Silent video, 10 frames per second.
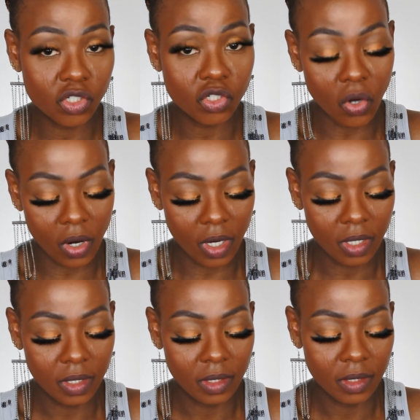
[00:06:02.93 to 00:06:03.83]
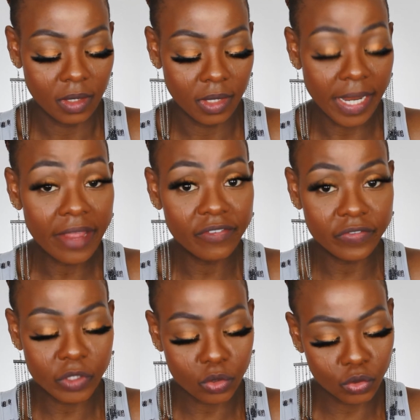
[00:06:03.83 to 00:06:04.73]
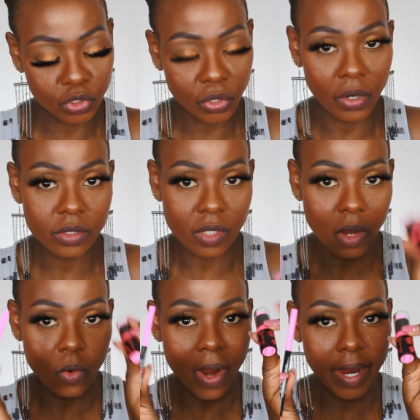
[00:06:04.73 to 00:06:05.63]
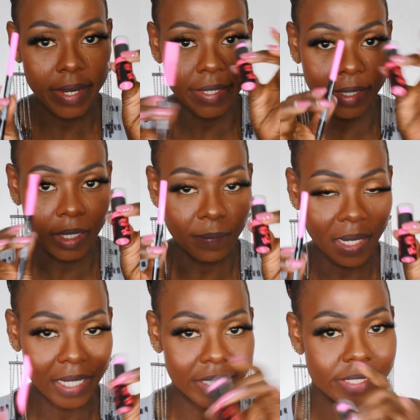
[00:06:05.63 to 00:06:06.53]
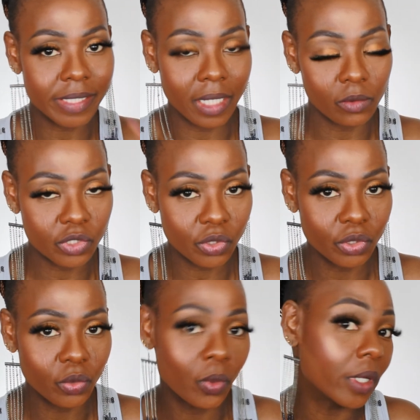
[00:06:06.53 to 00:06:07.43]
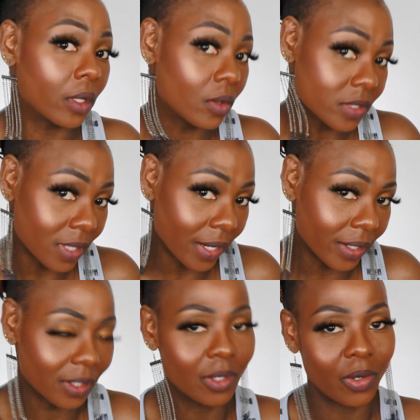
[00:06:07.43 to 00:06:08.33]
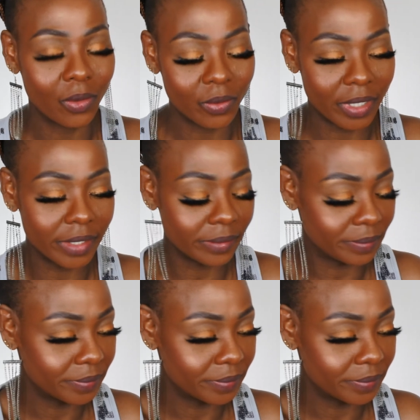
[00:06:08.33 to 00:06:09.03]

Shock, 952 Shock. So I'll go ahead and apply this, and I will show you what it looks like. All right.